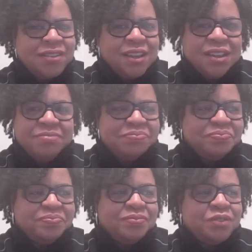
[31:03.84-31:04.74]
I would say,
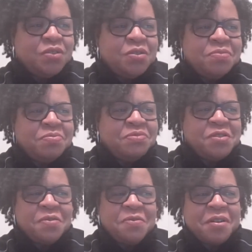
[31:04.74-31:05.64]
you know,
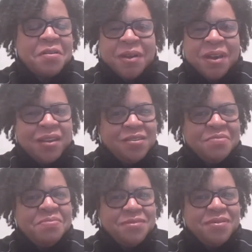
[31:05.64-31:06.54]
don't worry about it.
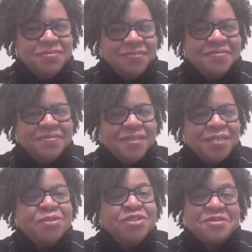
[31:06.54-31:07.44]
You,
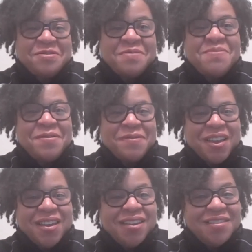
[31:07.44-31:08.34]
I'm sure you'll be
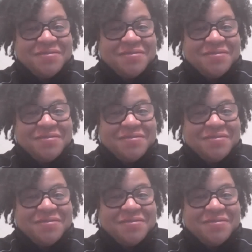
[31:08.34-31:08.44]
fine